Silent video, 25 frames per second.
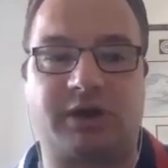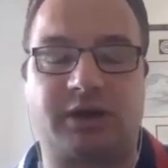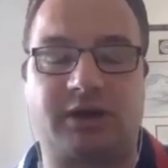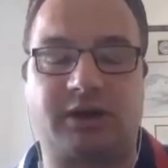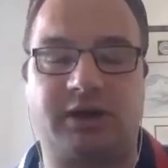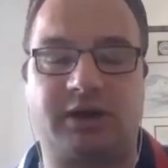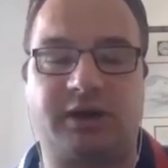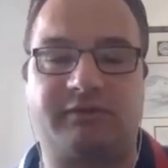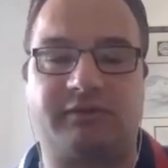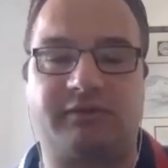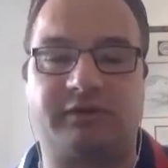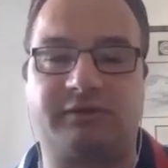
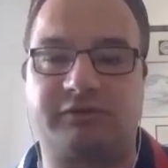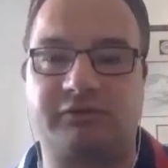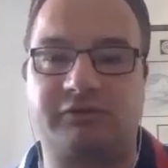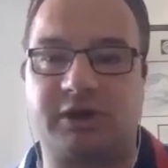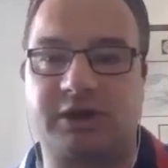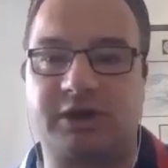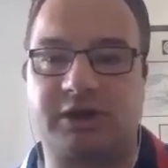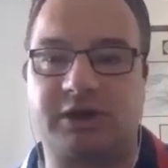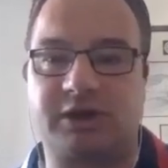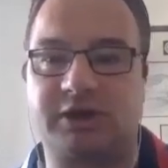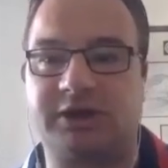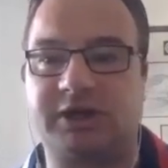level of
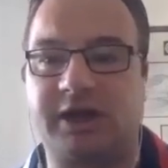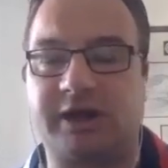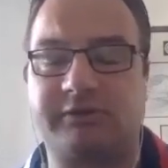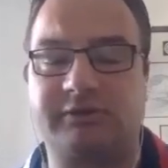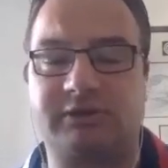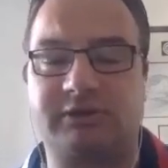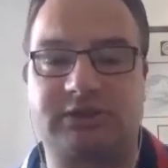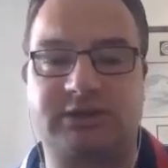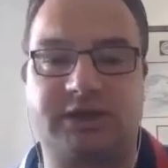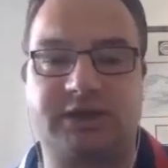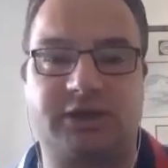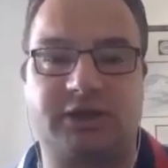
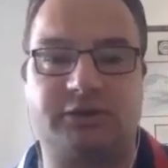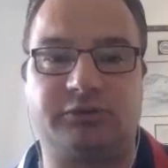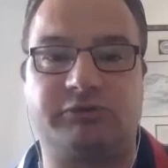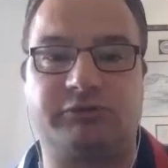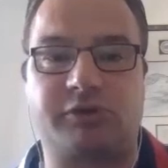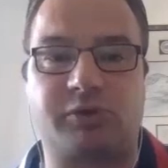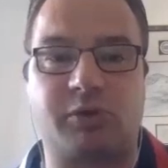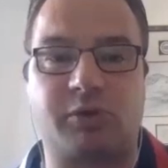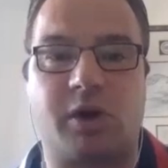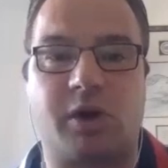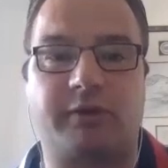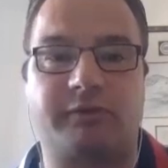granularity you
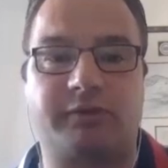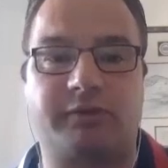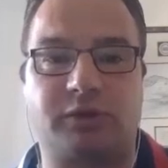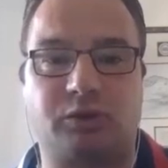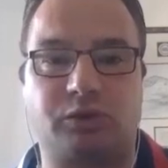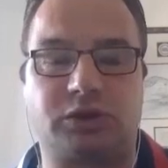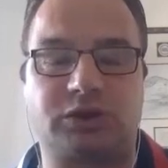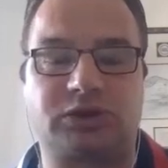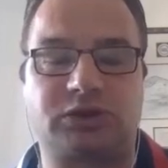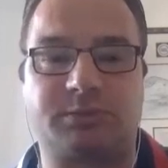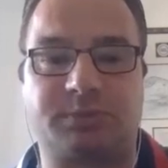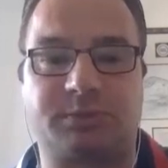require in
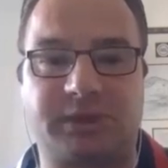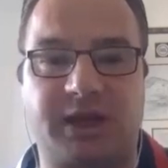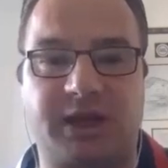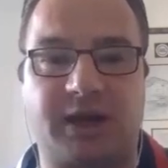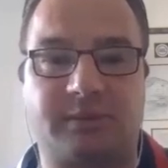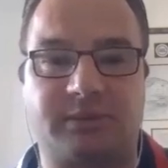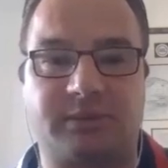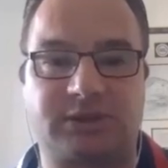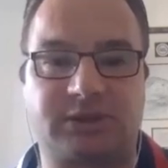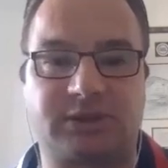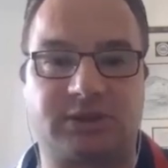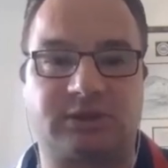order to be
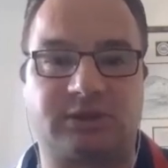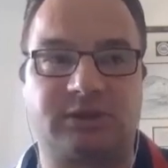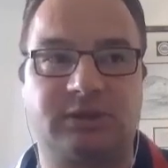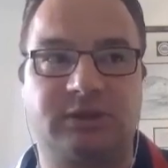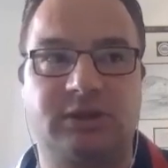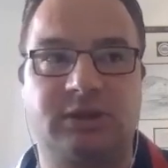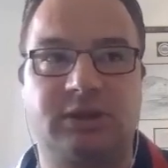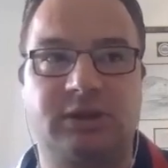able to